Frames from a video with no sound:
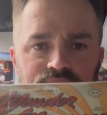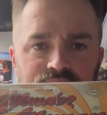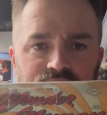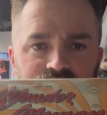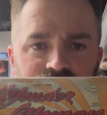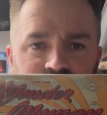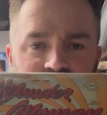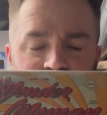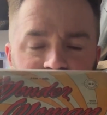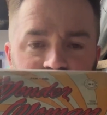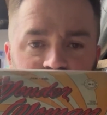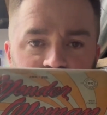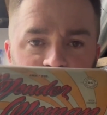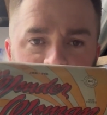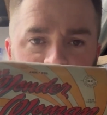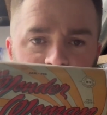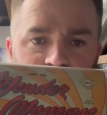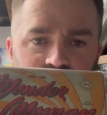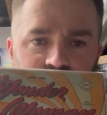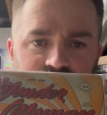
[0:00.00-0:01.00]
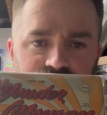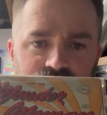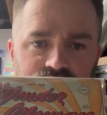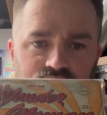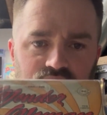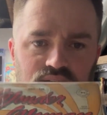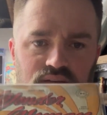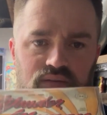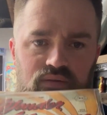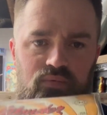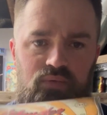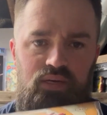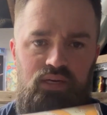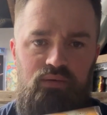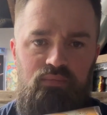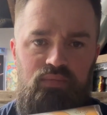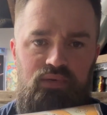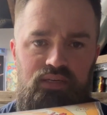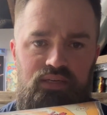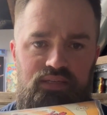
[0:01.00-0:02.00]
It's seen better days. It's got a little wear,
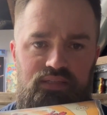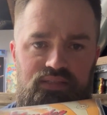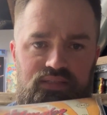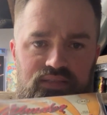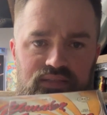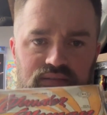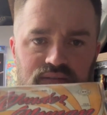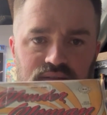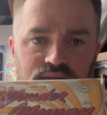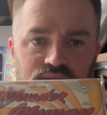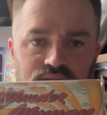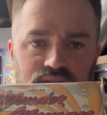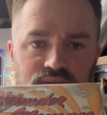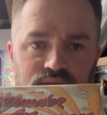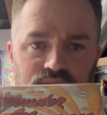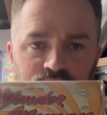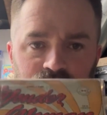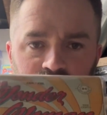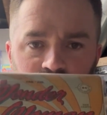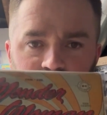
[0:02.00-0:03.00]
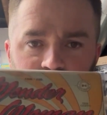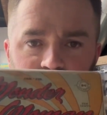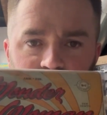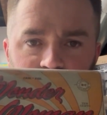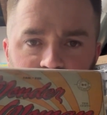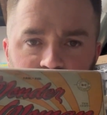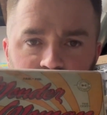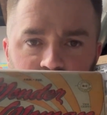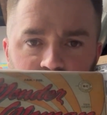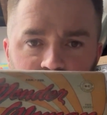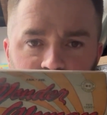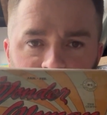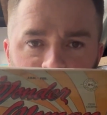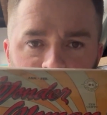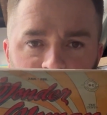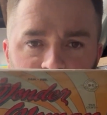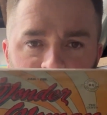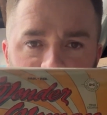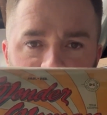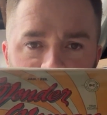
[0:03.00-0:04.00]
but it's still Golden Age Wonder
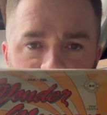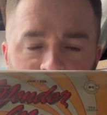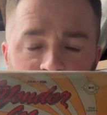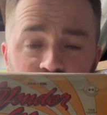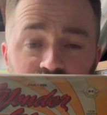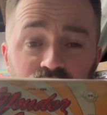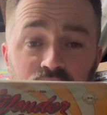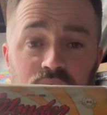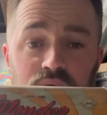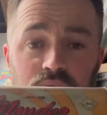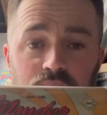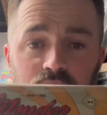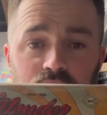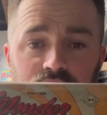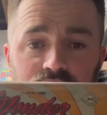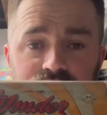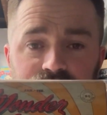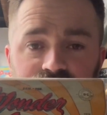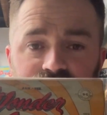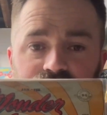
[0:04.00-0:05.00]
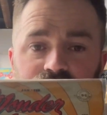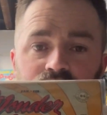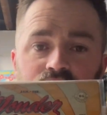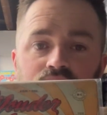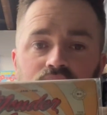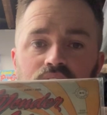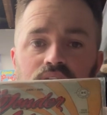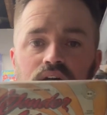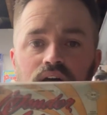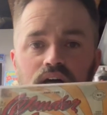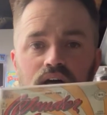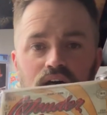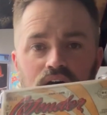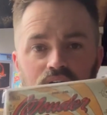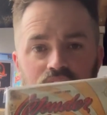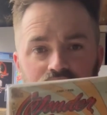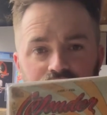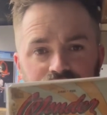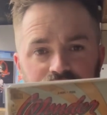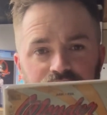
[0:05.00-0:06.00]
Woman, number 21. So
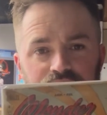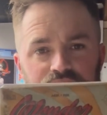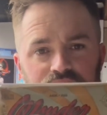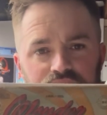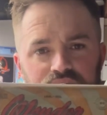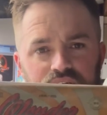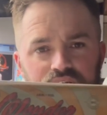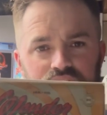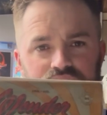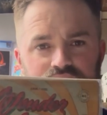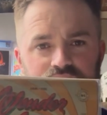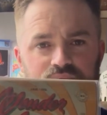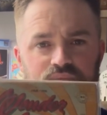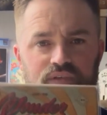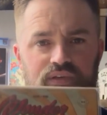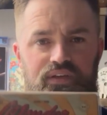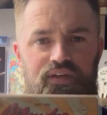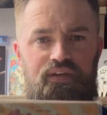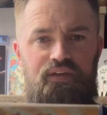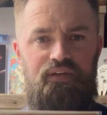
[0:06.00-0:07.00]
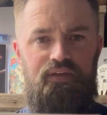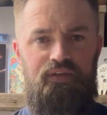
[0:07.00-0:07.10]
awesome, awesome book.